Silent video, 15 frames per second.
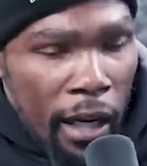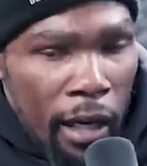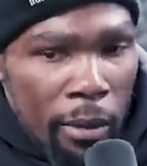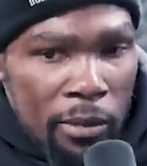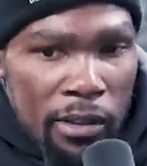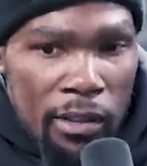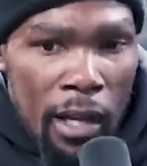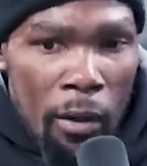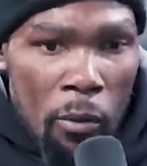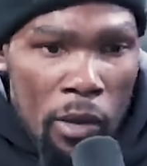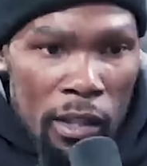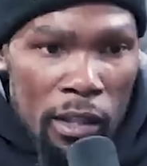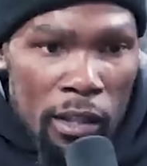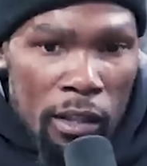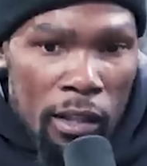games. I
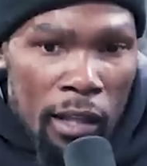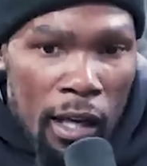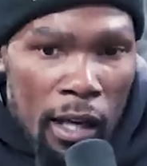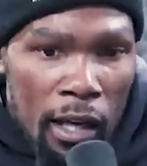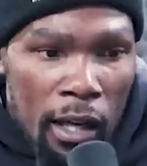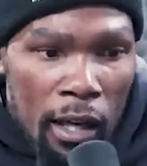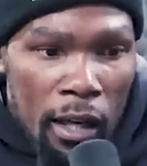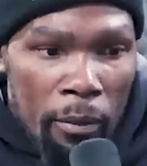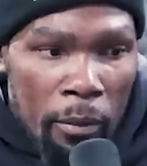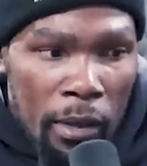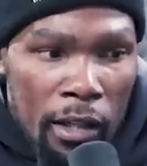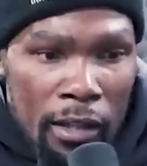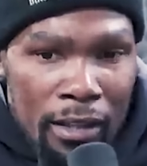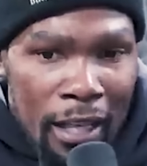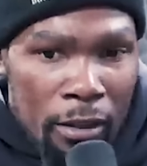wonder,
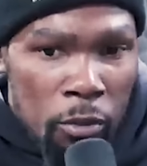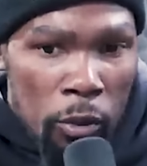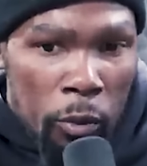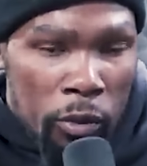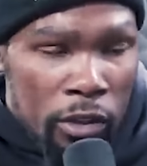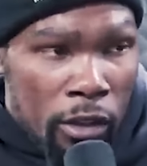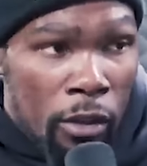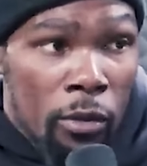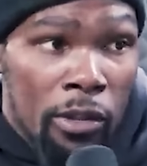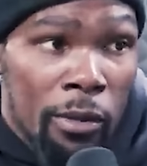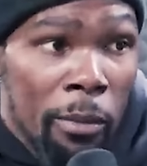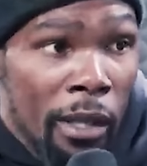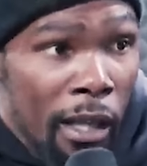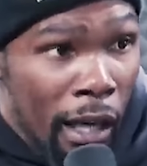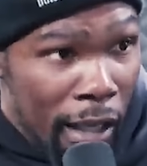because that's what was told
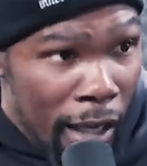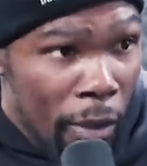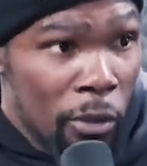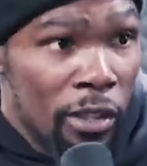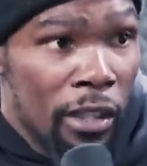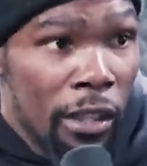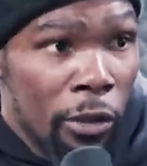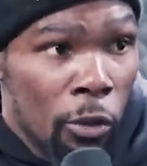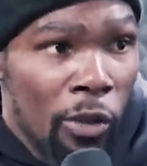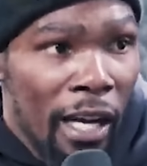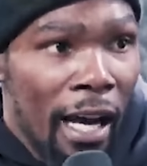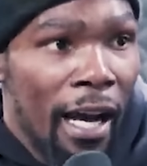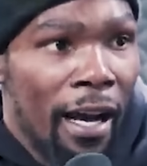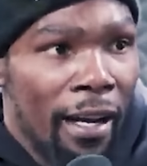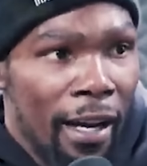to me, that was the new
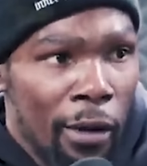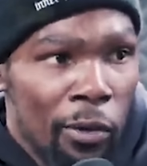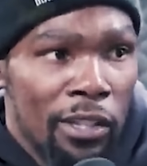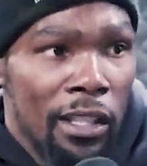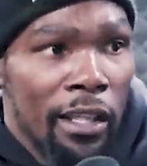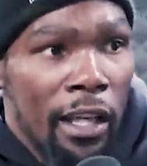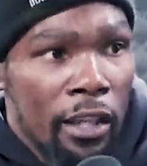guy. That was the